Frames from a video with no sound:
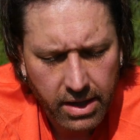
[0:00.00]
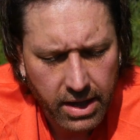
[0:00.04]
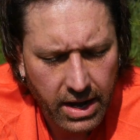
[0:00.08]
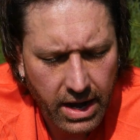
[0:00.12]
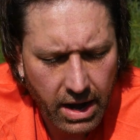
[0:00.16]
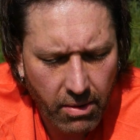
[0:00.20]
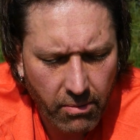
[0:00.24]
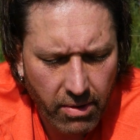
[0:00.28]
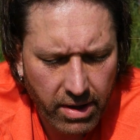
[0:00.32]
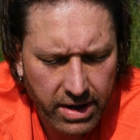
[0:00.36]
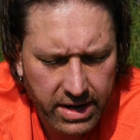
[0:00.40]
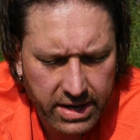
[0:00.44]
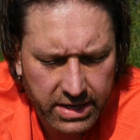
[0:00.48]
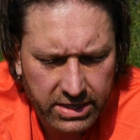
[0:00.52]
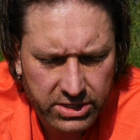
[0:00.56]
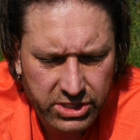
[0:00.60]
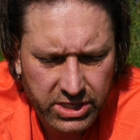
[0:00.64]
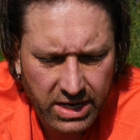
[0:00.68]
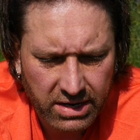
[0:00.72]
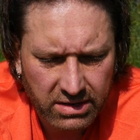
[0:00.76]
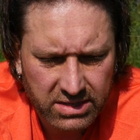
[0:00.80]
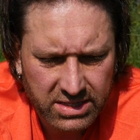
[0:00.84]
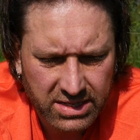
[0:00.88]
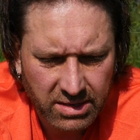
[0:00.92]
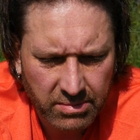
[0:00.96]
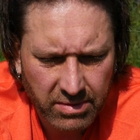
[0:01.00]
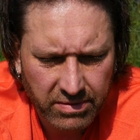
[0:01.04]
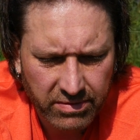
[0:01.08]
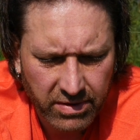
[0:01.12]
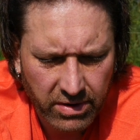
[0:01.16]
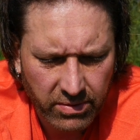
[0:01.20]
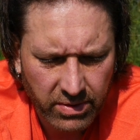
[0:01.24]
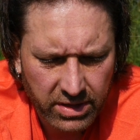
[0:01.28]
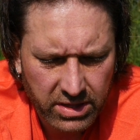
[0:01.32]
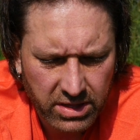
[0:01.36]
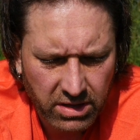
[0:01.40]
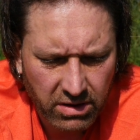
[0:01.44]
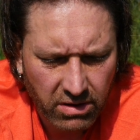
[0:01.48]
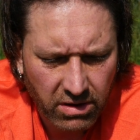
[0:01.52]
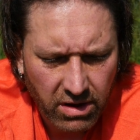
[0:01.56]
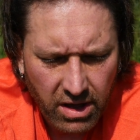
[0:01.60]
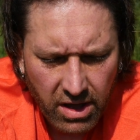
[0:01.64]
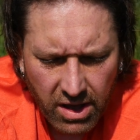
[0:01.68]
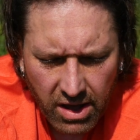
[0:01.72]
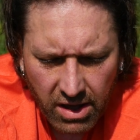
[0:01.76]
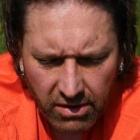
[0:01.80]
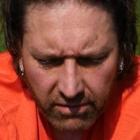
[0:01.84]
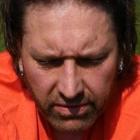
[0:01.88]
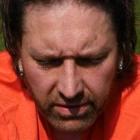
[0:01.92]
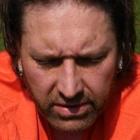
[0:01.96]
And I wanted to share some of it with you.
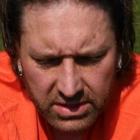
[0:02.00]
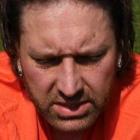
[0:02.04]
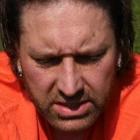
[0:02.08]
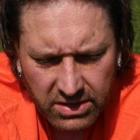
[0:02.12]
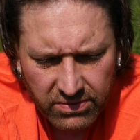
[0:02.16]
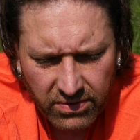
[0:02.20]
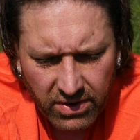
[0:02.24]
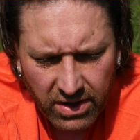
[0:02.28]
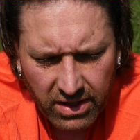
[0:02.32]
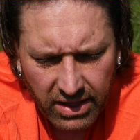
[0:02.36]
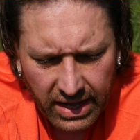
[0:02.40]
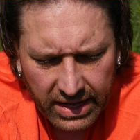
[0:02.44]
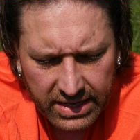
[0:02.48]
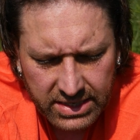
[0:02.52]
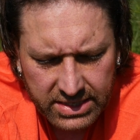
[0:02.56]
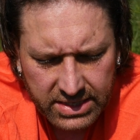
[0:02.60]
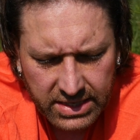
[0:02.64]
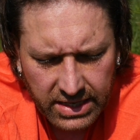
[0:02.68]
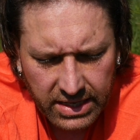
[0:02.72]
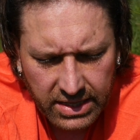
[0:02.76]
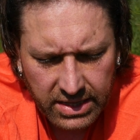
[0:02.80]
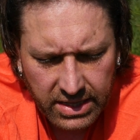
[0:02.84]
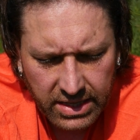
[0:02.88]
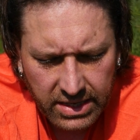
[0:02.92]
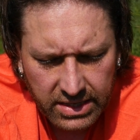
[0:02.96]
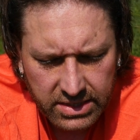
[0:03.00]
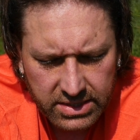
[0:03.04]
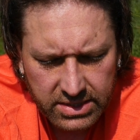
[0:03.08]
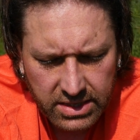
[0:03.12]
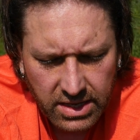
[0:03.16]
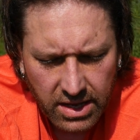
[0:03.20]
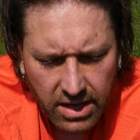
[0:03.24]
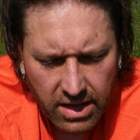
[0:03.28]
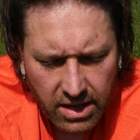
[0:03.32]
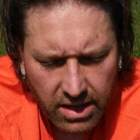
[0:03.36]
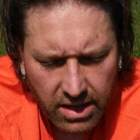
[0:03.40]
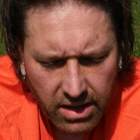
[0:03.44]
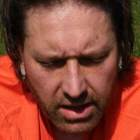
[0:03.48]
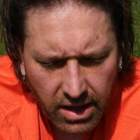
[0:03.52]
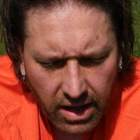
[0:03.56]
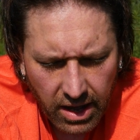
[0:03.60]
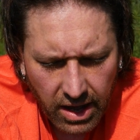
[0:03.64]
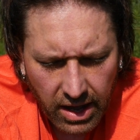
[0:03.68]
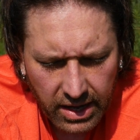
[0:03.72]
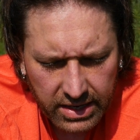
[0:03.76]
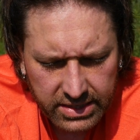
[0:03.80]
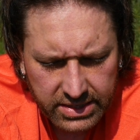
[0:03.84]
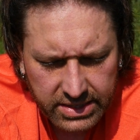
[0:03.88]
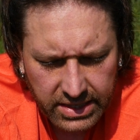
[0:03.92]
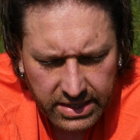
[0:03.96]
First of all, I seen this
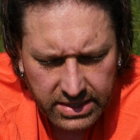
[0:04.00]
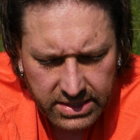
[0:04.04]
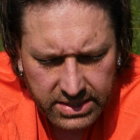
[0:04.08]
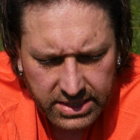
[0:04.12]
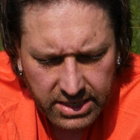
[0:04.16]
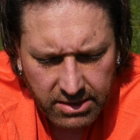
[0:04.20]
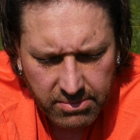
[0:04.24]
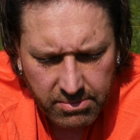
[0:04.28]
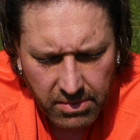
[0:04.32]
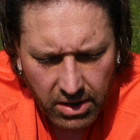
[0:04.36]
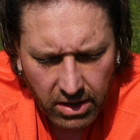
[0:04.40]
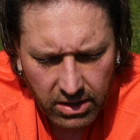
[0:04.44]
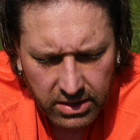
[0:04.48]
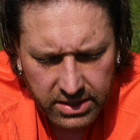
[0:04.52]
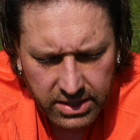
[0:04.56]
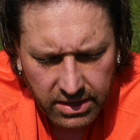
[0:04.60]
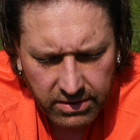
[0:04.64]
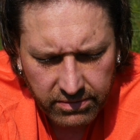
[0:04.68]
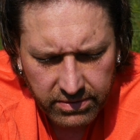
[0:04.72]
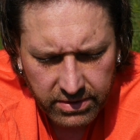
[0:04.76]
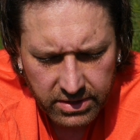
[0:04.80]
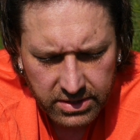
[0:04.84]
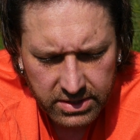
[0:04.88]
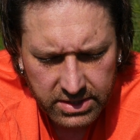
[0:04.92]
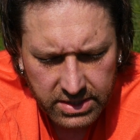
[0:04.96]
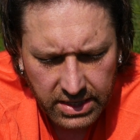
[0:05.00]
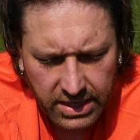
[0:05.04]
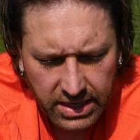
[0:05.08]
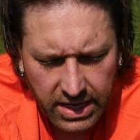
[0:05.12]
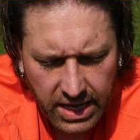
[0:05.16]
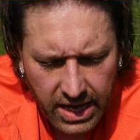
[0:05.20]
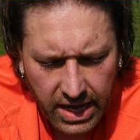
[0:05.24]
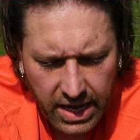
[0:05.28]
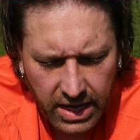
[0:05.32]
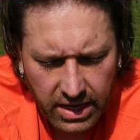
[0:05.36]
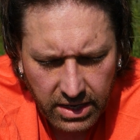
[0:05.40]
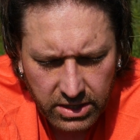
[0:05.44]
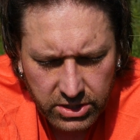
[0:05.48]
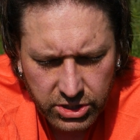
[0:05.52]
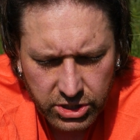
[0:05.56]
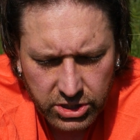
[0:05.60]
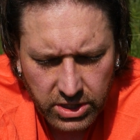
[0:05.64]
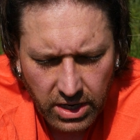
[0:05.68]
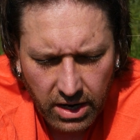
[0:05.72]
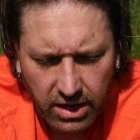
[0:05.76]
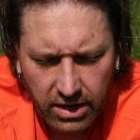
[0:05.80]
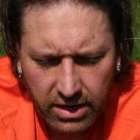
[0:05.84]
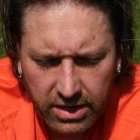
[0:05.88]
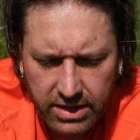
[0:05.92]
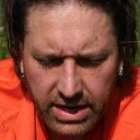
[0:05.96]
DC Multiverse King
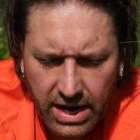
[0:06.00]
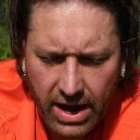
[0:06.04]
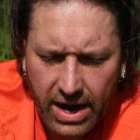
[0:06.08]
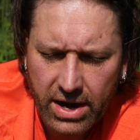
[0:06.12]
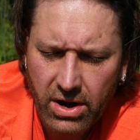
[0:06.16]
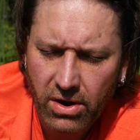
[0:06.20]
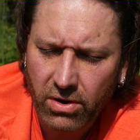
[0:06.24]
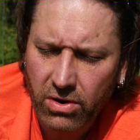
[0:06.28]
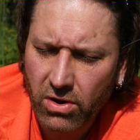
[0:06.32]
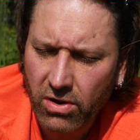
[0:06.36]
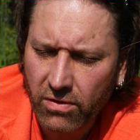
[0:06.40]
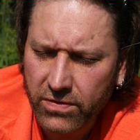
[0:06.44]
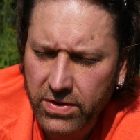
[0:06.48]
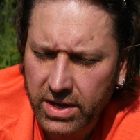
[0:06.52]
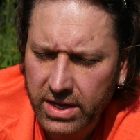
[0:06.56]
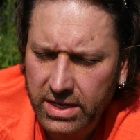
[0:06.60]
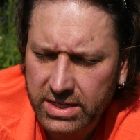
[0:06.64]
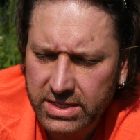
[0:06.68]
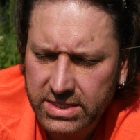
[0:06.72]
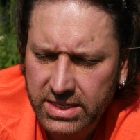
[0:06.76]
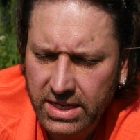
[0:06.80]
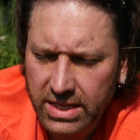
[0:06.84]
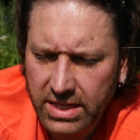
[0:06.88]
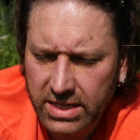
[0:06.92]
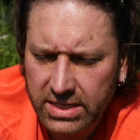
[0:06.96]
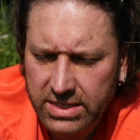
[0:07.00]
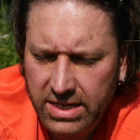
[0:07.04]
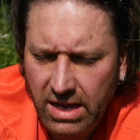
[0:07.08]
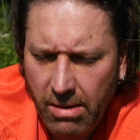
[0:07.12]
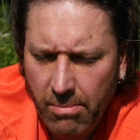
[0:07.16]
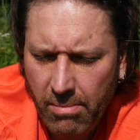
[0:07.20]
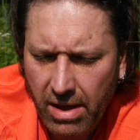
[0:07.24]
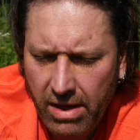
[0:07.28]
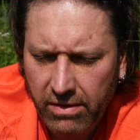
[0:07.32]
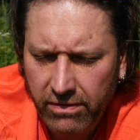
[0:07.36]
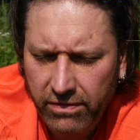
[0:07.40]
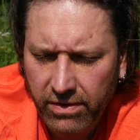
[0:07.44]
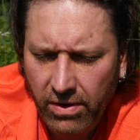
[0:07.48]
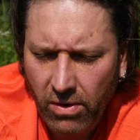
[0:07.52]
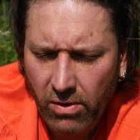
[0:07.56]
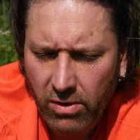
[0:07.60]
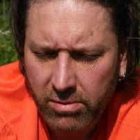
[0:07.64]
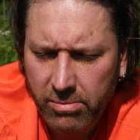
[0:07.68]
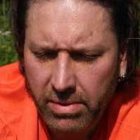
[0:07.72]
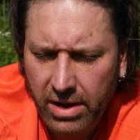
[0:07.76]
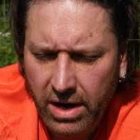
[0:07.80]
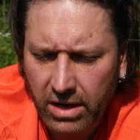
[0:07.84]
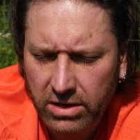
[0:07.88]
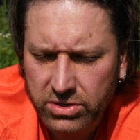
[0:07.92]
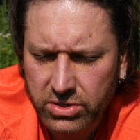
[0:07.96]
Shark. Now, I don't know if you can see this on my
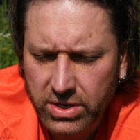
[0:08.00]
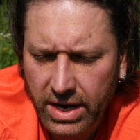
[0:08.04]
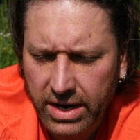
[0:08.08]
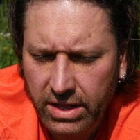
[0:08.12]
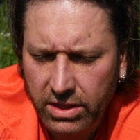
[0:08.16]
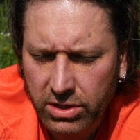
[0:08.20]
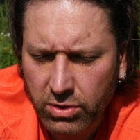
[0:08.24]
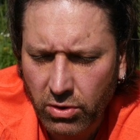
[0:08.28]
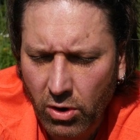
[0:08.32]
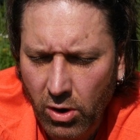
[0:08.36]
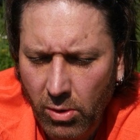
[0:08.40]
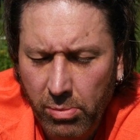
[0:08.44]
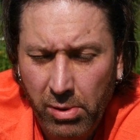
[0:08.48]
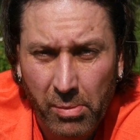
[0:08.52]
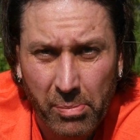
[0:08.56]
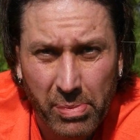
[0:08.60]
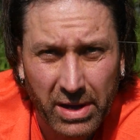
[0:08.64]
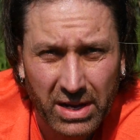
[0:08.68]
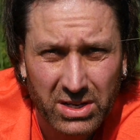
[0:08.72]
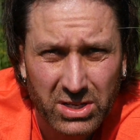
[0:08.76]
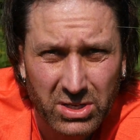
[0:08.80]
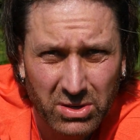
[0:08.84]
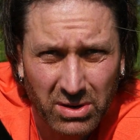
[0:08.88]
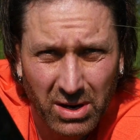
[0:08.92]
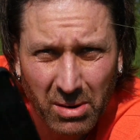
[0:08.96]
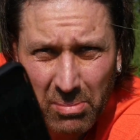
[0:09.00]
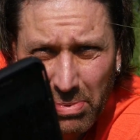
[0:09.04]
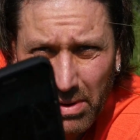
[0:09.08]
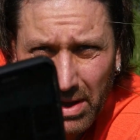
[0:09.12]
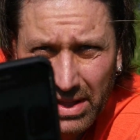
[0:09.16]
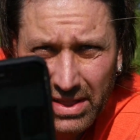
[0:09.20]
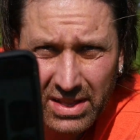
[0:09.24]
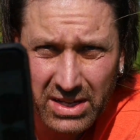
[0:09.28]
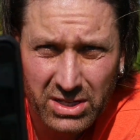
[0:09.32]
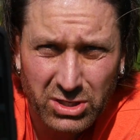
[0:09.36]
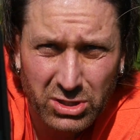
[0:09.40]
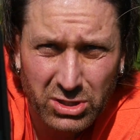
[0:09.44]
phone, but I'll try to throw up a picture up on the